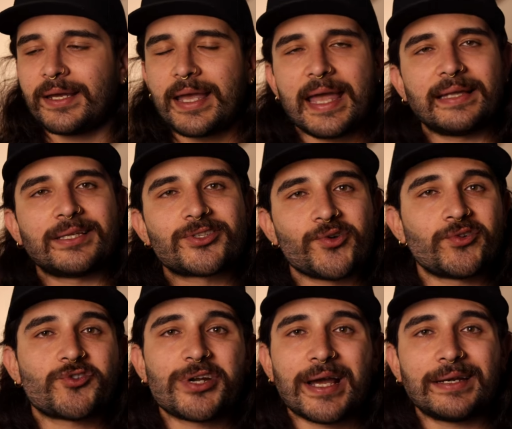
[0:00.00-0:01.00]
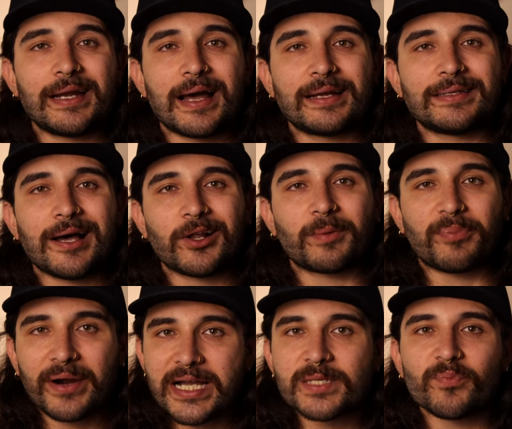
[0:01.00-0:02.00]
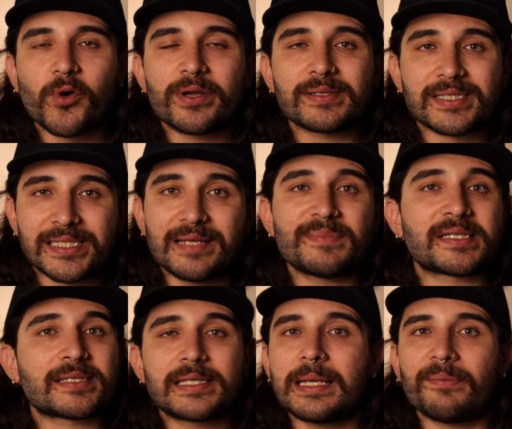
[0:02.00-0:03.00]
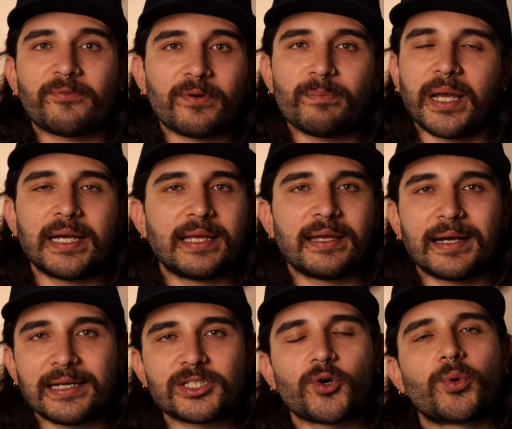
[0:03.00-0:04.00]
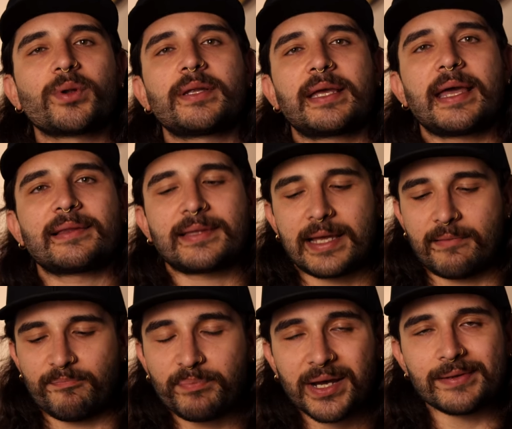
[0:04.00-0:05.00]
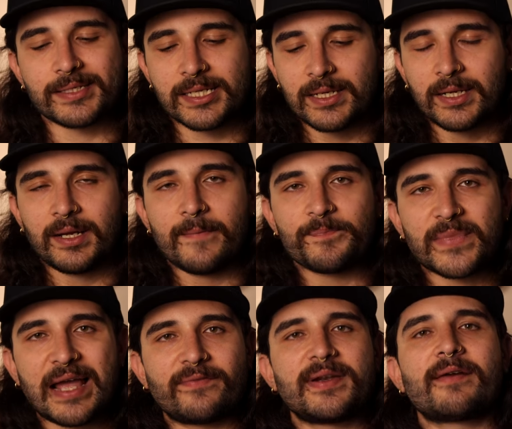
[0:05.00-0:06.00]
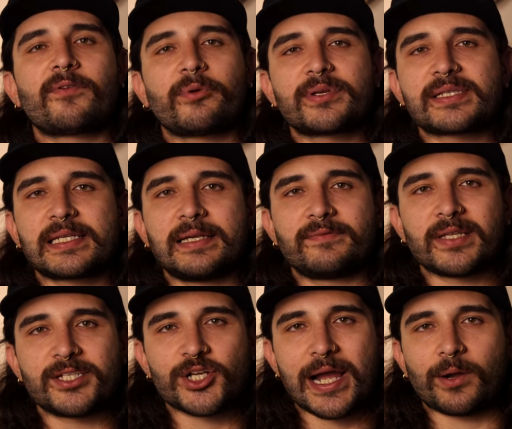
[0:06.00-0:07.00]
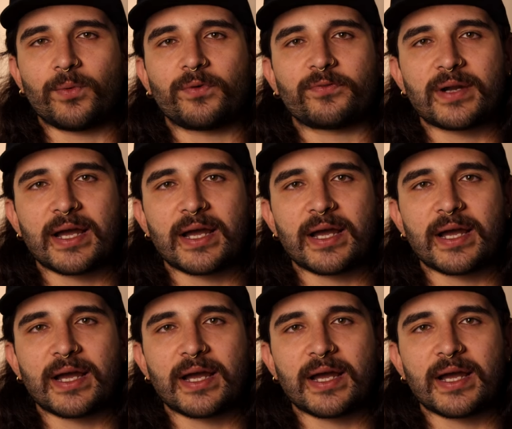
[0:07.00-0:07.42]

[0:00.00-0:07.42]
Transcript: And the $299 price point seems steep for many, and I totally get that. But I've never received a Jack Wolf